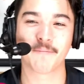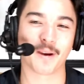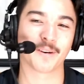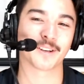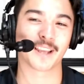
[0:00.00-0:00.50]

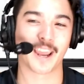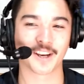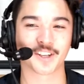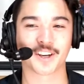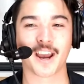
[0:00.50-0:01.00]
parenting
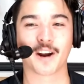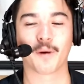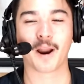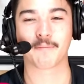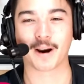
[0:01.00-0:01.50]
educator,
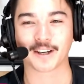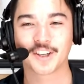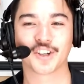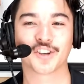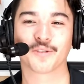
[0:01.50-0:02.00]
right?
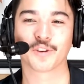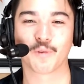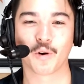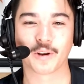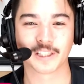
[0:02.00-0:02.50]
Practitioner as
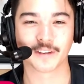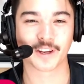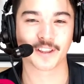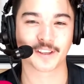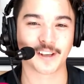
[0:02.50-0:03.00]
well. He's living
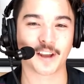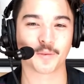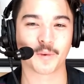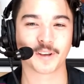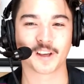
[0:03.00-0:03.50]
in the
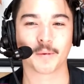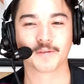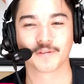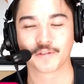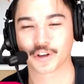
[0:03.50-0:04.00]
southwest
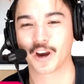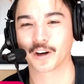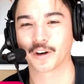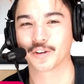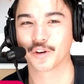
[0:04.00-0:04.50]
suburbs of
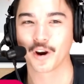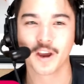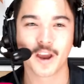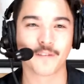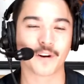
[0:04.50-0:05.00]
Chicago. So
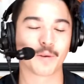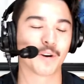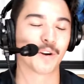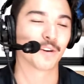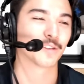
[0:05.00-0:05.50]
if
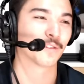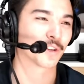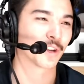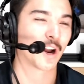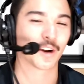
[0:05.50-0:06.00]
anyone knows of
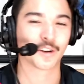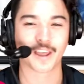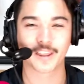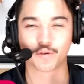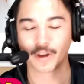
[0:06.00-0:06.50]
Chicago,
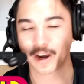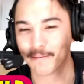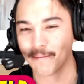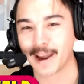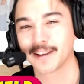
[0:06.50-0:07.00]
they do an
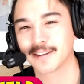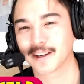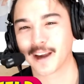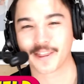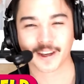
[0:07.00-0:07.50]

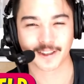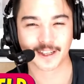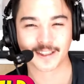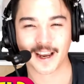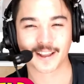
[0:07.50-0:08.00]
amazing, I think it's an
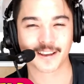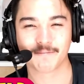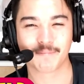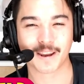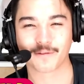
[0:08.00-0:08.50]
Italian
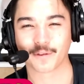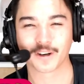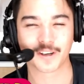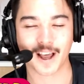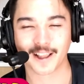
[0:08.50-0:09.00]
beef or
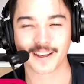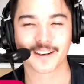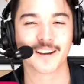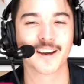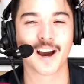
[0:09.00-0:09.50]
Italian
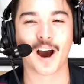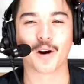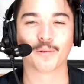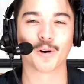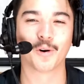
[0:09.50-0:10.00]
uh,
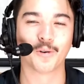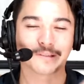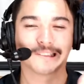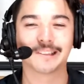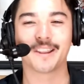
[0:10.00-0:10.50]
roll.
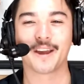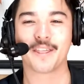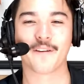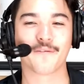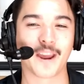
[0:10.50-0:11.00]
They're,
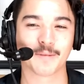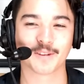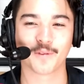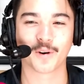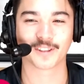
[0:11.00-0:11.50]
they're famous
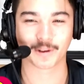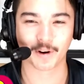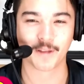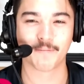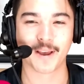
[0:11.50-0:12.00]
for it. It's like one of
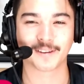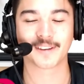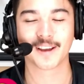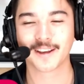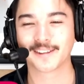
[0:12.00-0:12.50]
the best
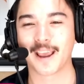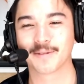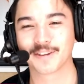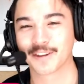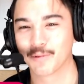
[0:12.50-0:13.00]

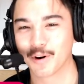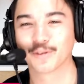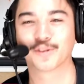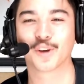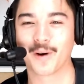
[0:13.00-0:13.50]
sandwiches in the world,
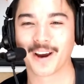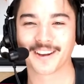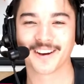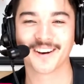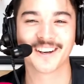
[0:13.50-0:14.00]
so I
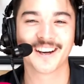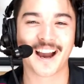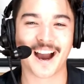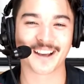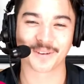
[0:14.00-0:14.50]
hear.
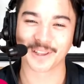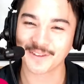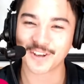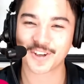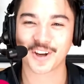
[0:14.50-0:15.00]
Uh, so he lives
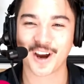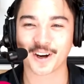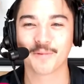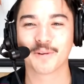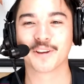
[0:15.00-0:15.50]
in
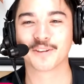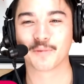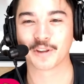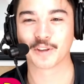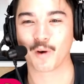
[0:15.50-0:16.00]
Chicago with his
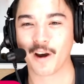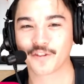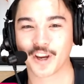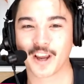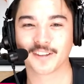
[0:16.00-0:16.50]
with his wife
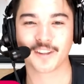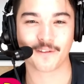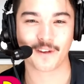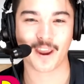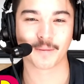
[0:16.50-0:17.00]
Jess and their
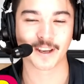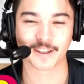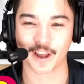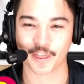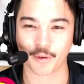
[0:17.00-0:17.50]
family. He's
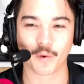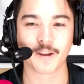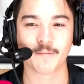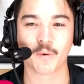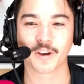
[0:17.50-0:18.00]
got three
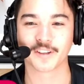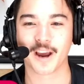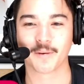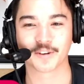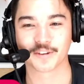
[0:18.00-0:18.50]
boys
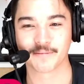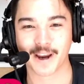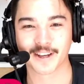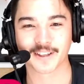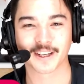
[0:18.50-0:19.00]
now, which is
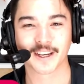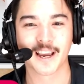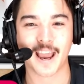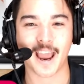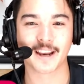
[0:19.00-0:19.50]
amazing.
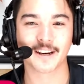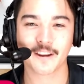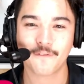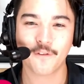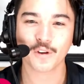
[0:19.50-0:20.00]
And he
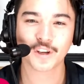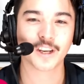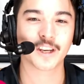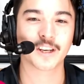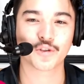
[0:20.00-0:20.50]
first got
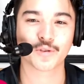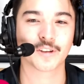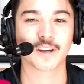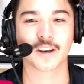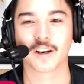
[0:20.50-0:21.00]

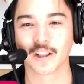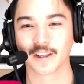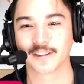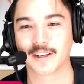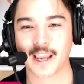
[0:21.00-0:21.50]
interested in
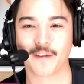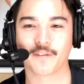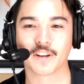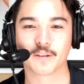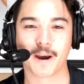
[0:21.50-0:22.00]
holistic
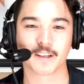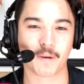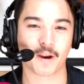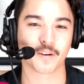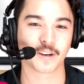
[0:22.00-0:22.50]
evidence-based
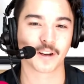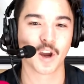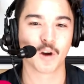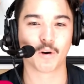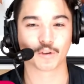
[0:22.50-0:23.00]
parenting
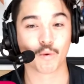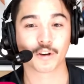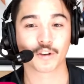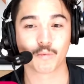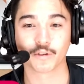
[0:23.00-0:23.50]
whilst
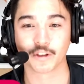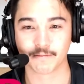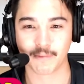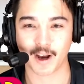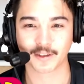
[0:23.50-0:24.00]
working towards his
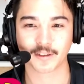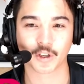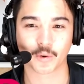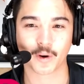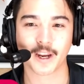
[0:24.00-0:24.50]
master's
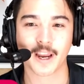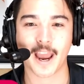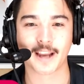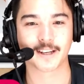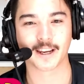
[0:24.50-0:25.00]
degree
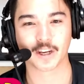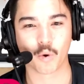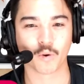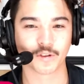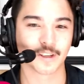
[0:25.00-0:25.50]
and taking
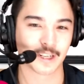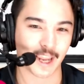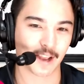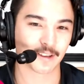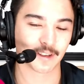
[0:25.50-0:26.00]
courses in
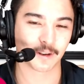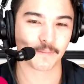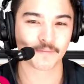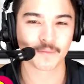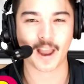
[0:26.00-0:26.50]
counseling.
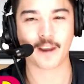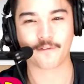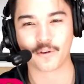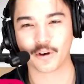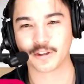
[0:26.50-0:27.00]
At
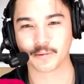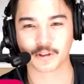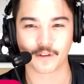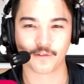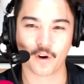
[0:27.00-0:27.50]
first, it was
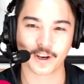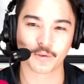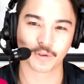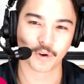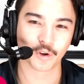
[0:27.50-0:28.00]
confined to
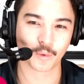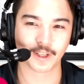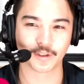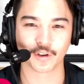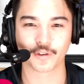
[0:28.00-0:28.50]
his own
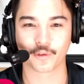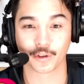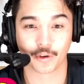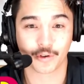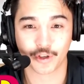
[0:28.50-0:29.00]
research for
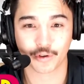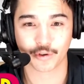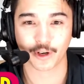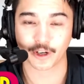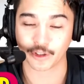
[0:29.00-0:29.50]
his own
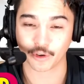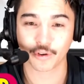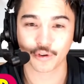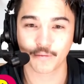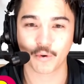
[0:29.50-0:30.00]
children and his
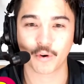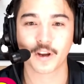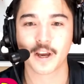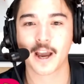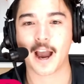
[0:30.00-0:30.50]
own newborn,
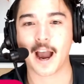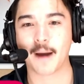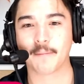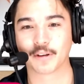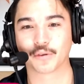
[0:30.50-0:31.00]

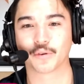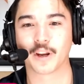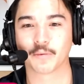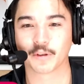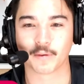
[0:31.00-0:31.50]
uh, but soon
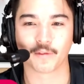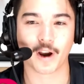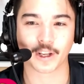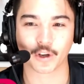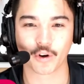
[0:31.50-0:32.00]
he was
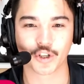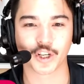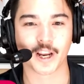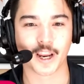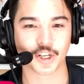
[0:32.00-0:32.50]
providing coaching
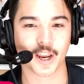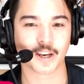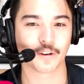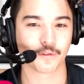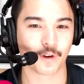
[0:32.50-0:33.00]
and
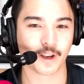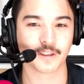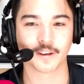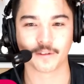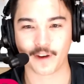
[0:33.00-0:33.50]
educating to
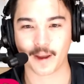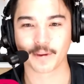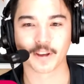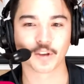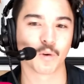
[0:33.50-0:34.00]
friends and
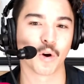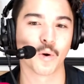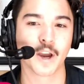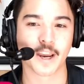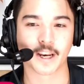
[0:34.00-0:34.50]
family as
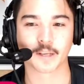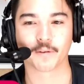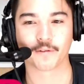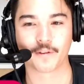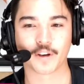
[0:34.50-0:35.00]
well in his
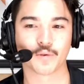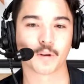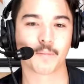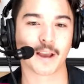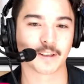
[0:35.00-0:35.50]
professional
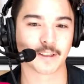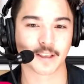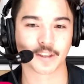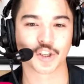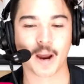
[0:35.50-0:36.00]
capacities
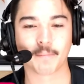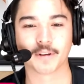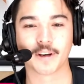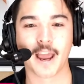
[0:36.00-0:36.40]
as a chaplain